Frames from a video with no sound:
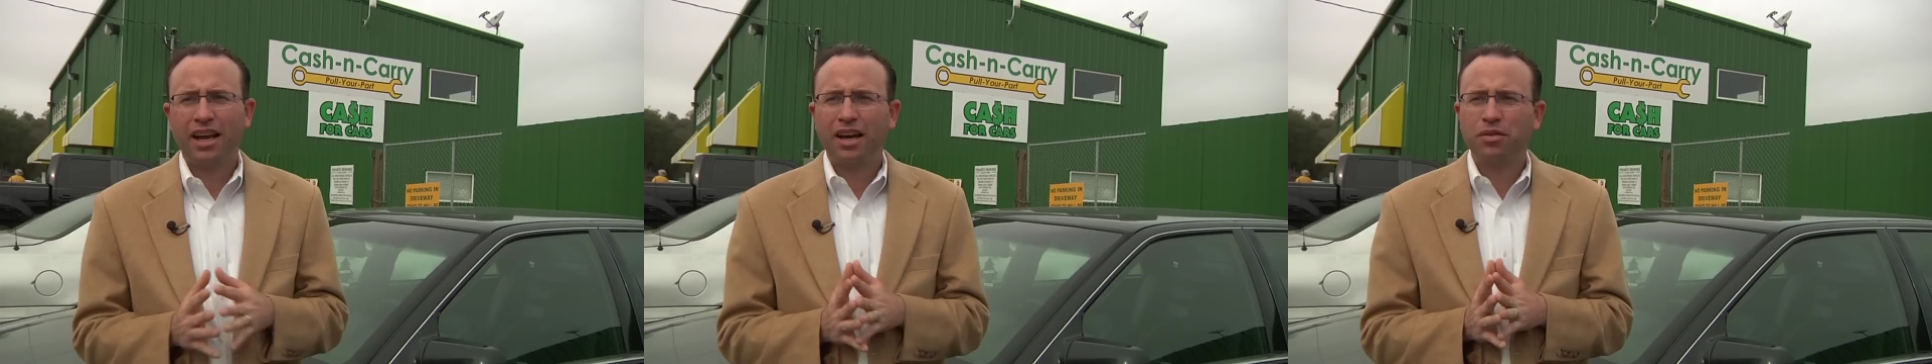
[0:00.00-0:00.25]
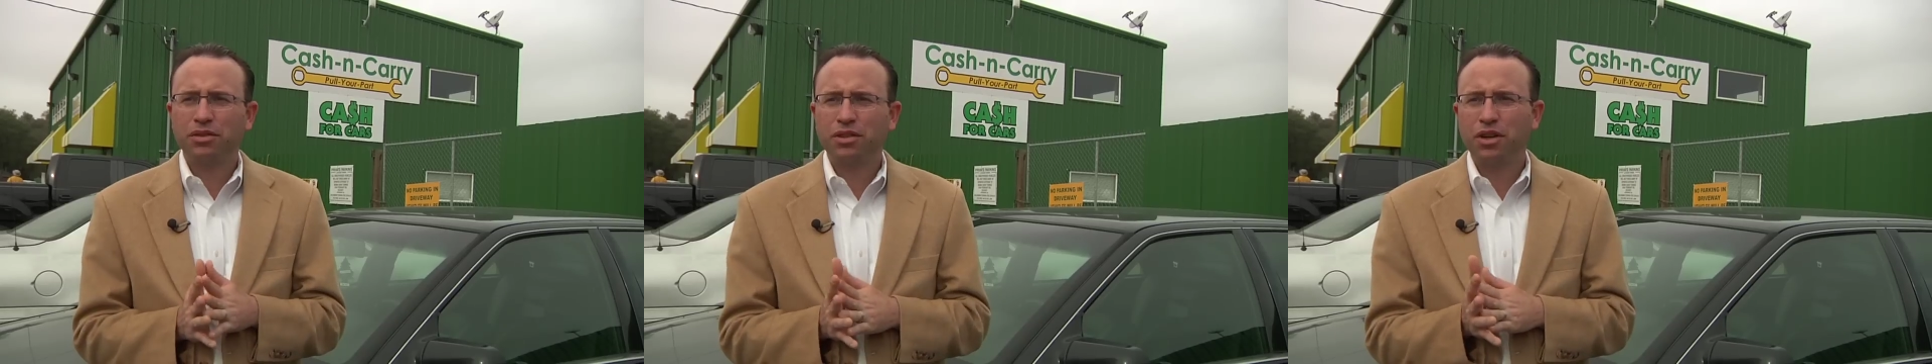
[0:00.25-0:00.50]
I
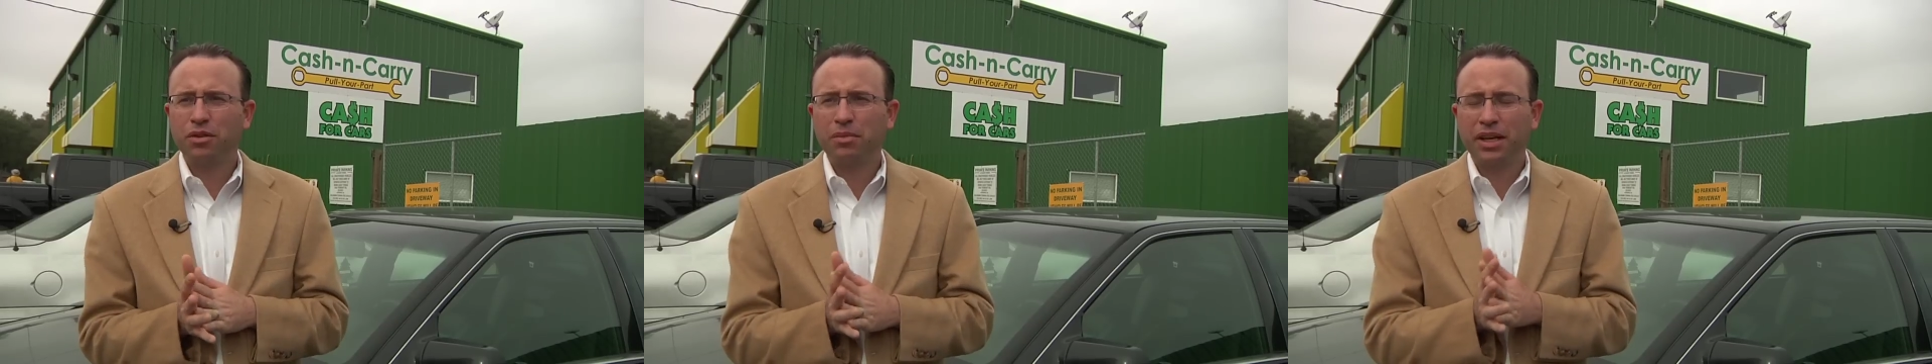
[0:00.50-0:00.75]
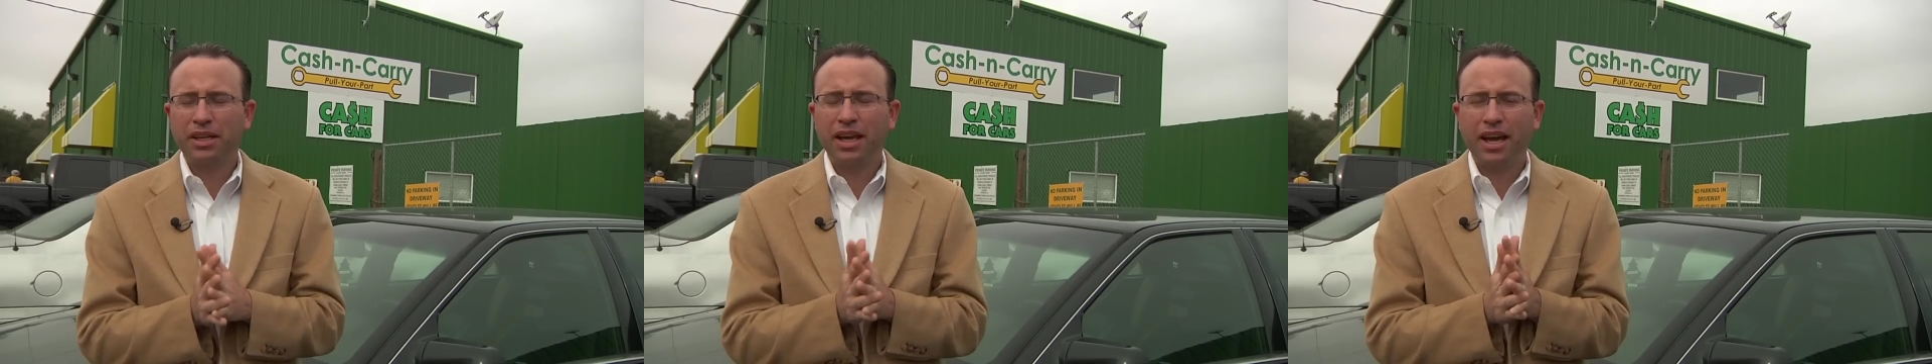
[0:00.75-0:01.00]
will start with
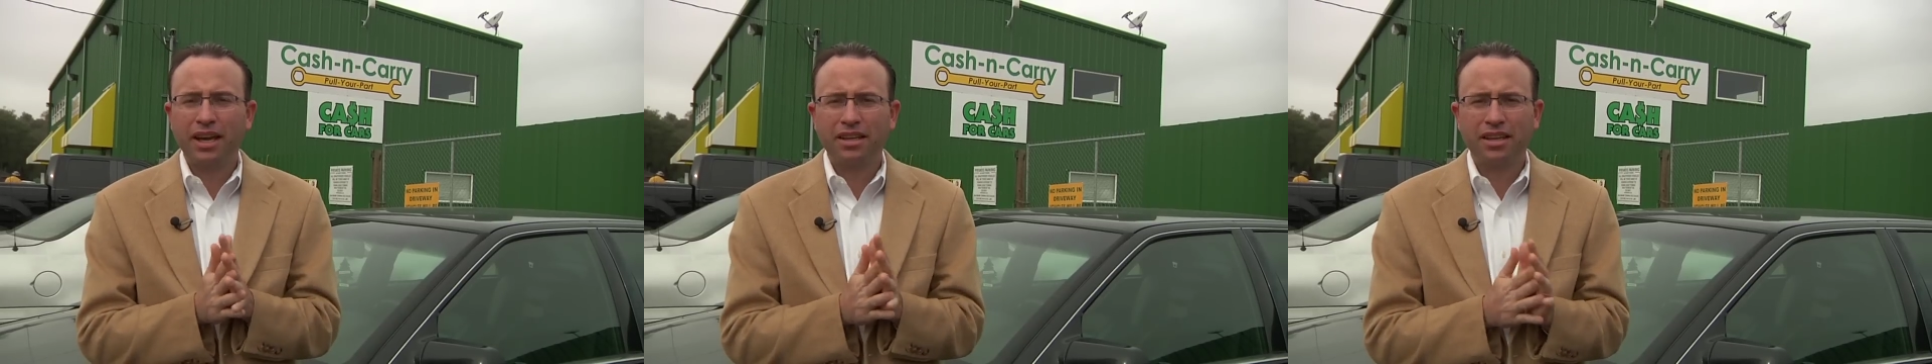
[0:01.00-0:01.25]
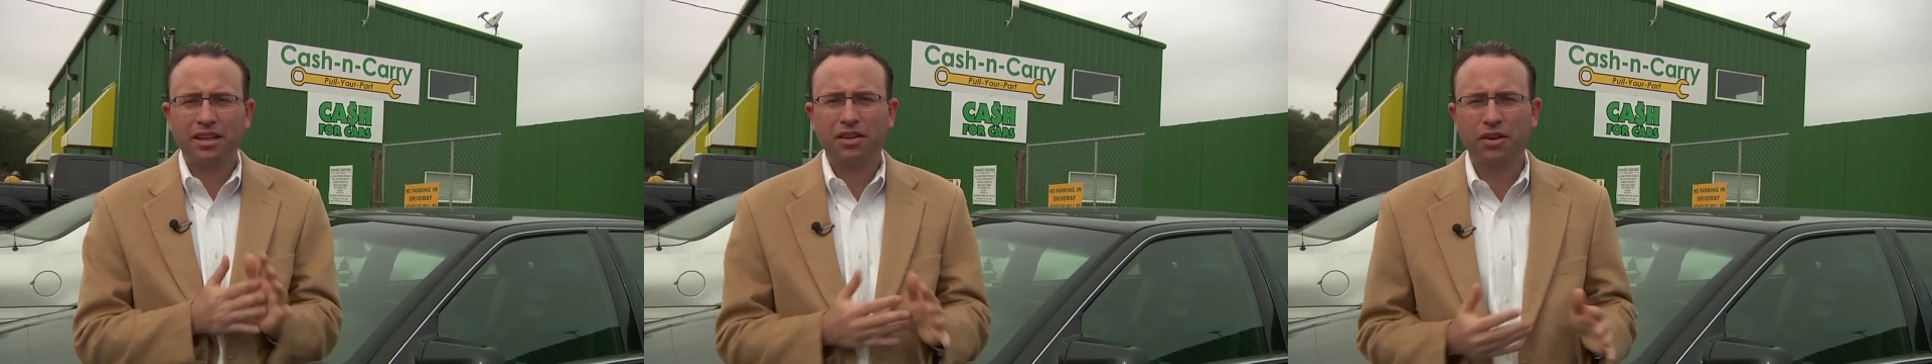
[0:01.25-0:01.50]
my dad,
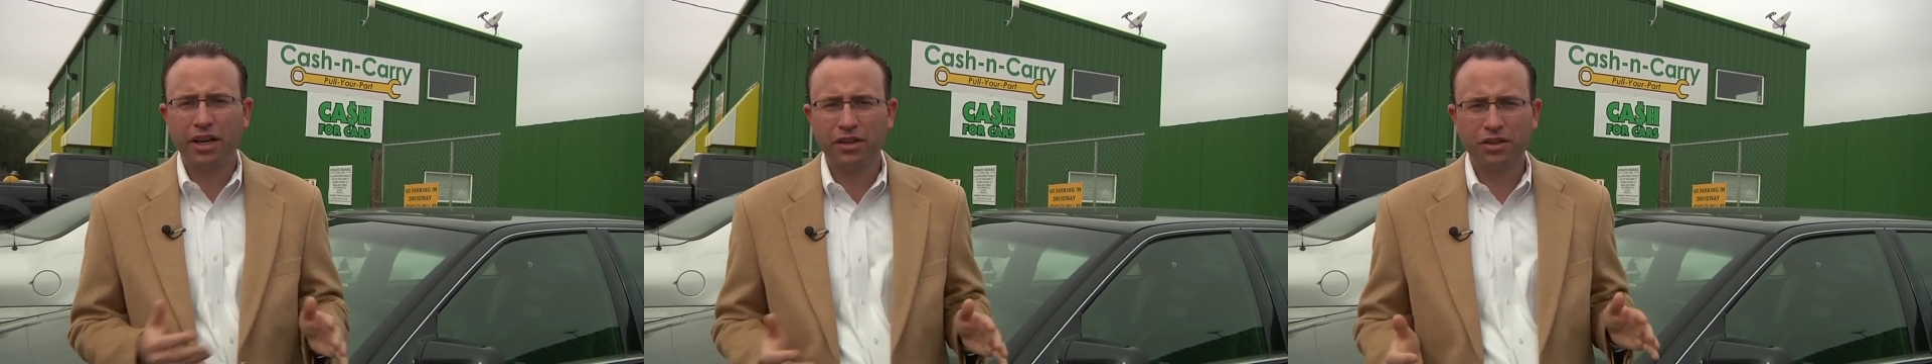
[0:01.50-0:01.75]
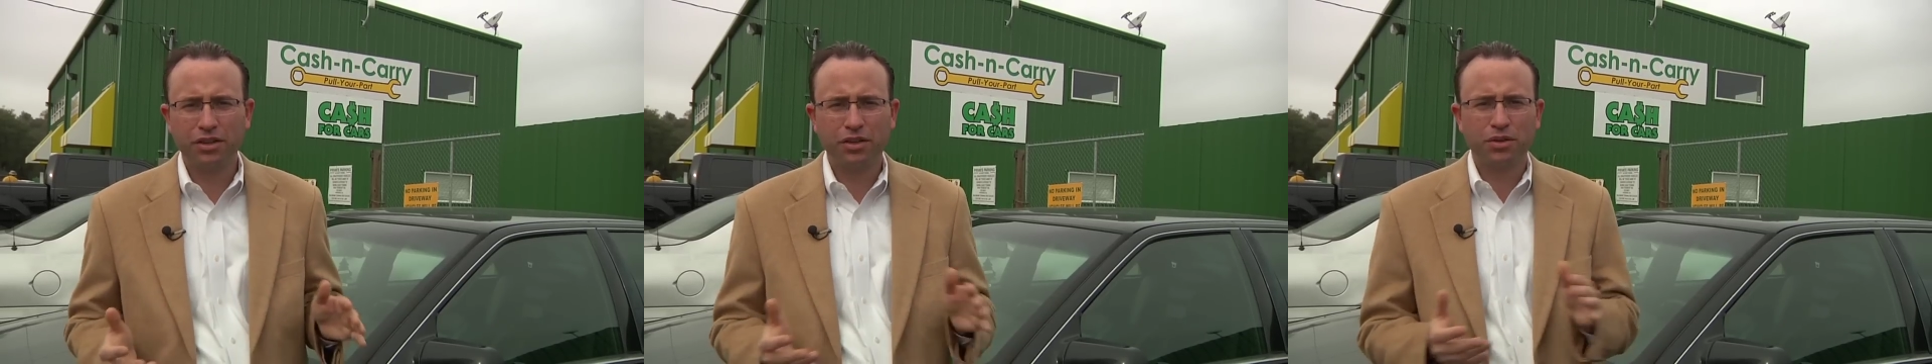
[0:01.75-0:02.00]
Ken
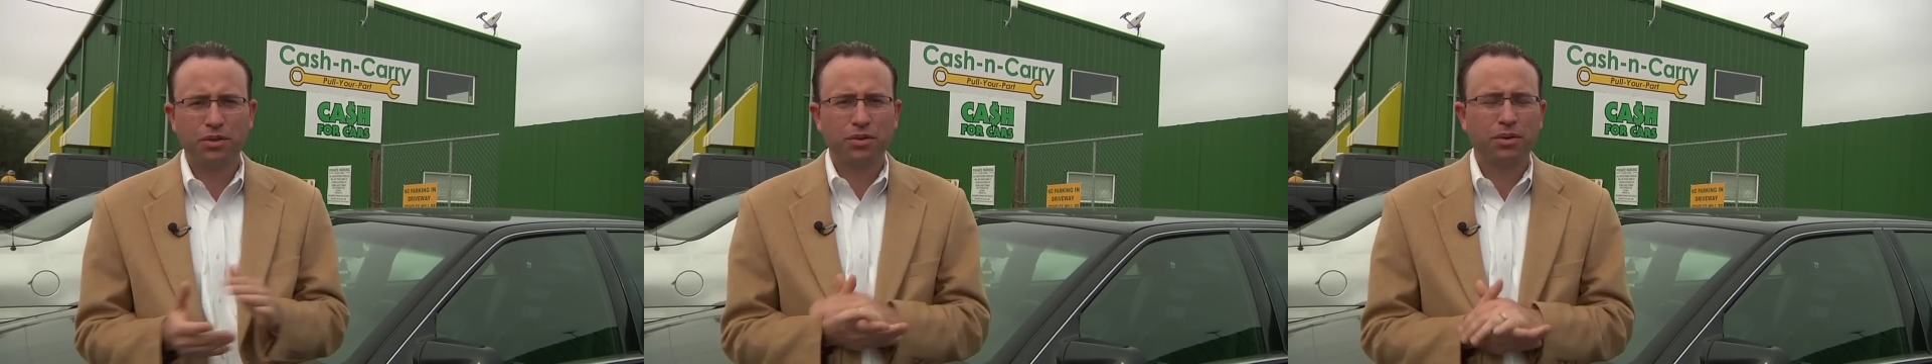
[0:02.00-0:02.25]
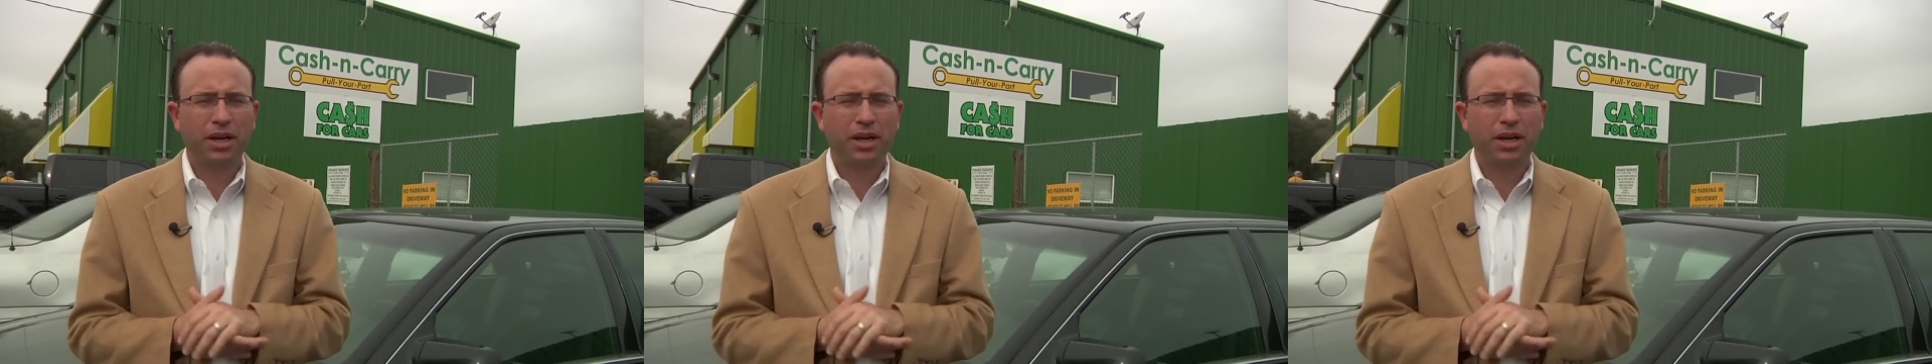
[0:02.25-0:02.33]
Granger, who,